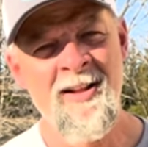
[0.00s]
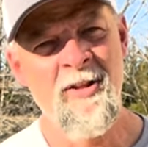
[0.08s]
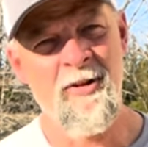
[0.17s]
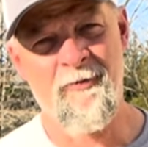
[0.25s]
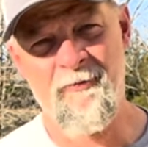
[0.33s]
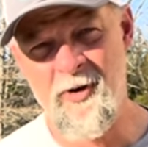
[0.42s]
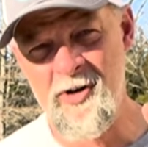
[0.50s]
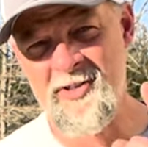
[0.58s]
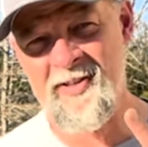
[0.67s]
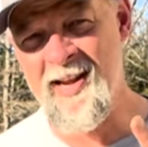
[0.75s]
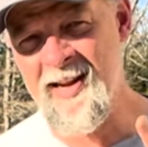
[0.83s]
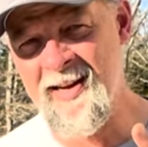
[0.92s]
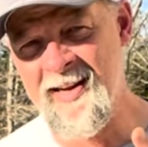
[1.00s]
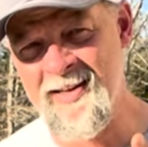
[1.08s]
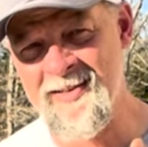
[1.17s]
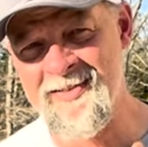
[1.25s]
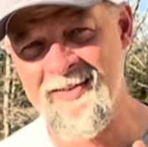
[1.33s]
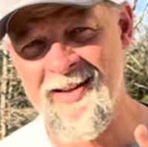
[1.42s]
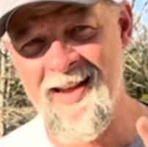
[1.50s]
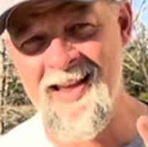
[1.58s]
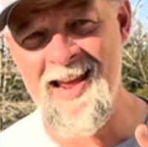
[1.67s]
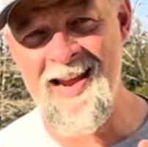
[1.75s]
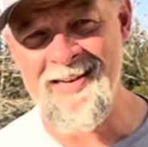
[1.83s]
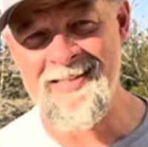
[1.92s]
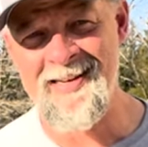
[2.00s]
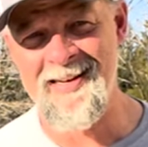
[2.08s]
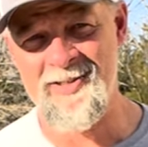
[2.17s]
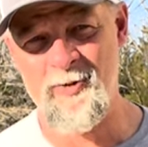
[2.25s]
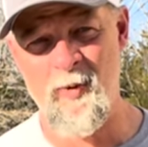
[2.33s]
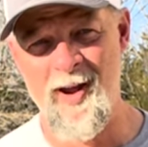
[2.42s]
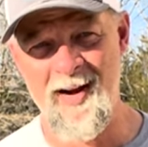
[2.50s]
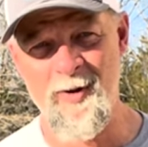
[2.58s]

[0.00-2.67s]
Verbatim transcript: The first thing is the easiest way